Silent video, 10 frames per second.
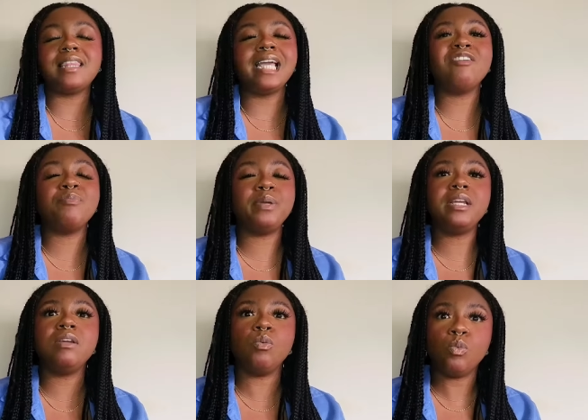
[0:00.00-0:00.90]
they have
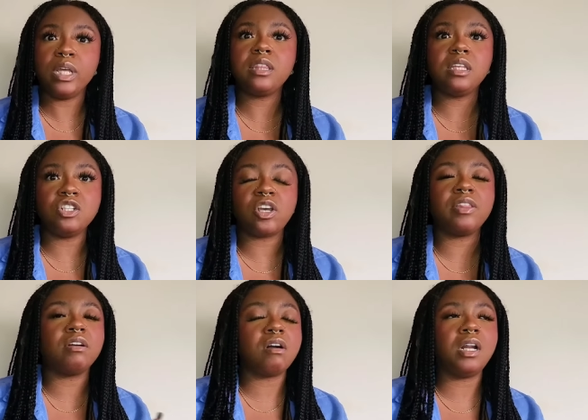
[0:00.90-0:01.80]
been with each
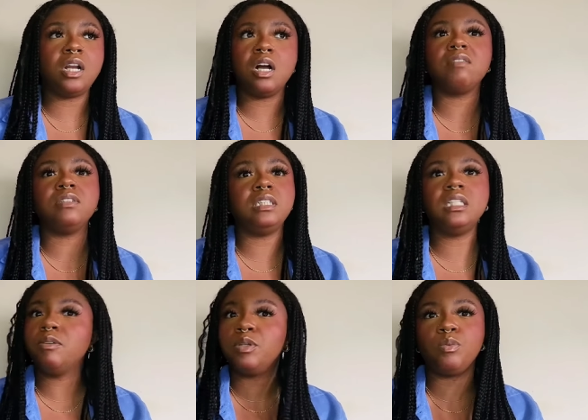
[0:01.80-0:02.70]
other on and off,
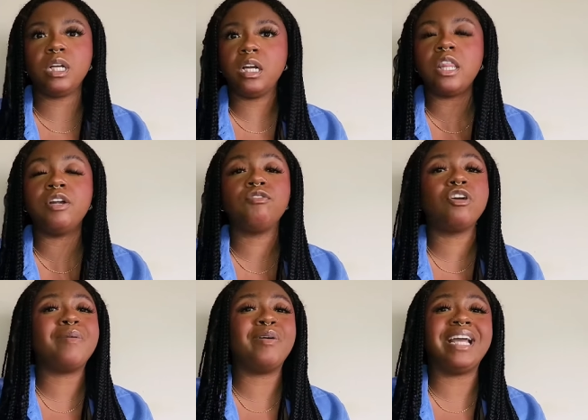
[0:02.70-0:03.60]
dealing with one another for
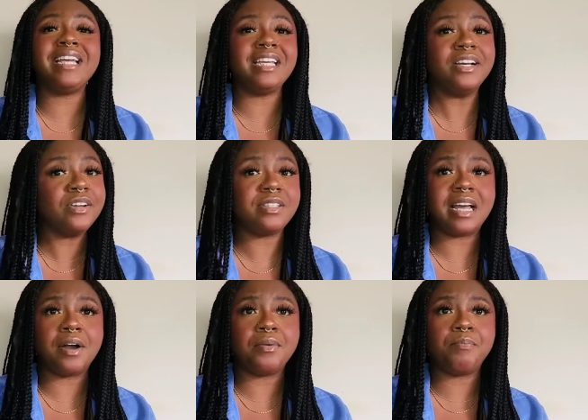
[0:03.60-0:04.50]
about eight years
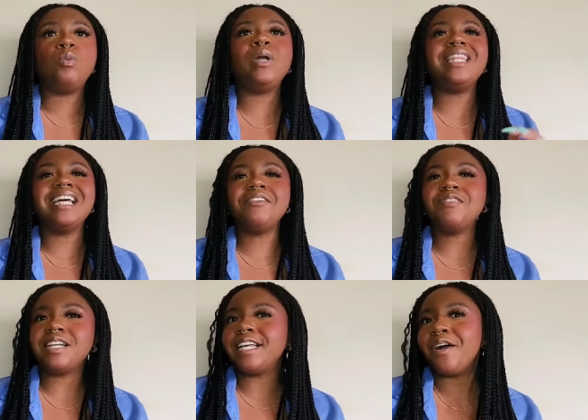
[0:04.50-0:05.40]
now. We then
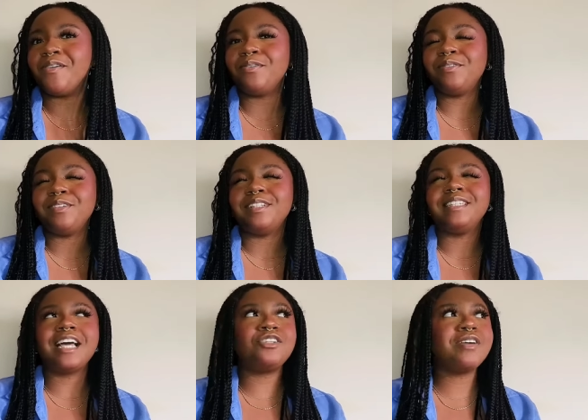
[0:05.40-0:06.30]
find out
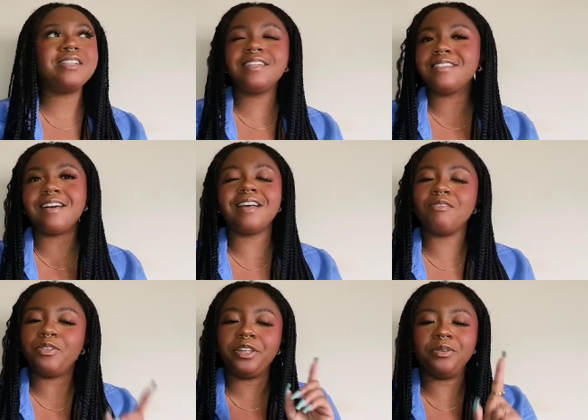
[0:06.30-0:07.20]
that Trez does not have
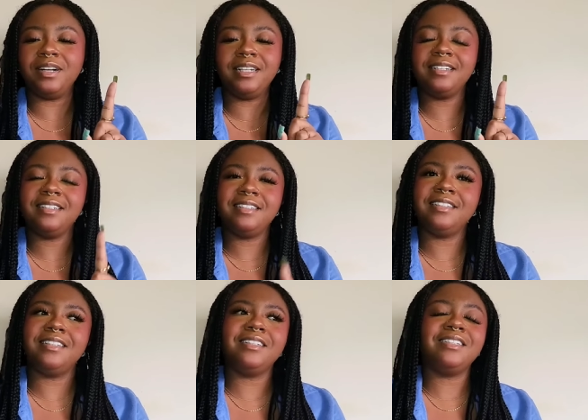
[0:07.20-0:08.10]
only one,
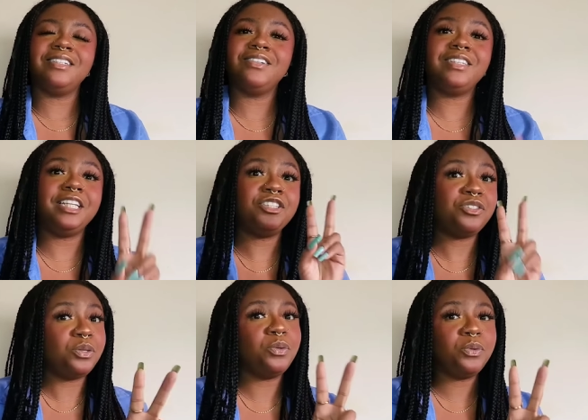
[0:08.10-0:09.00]
only
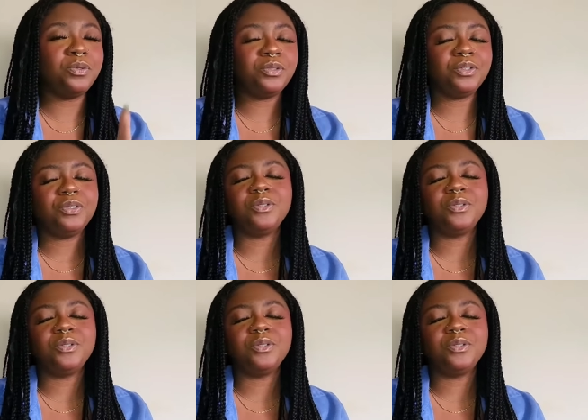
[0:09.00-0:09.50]
two, or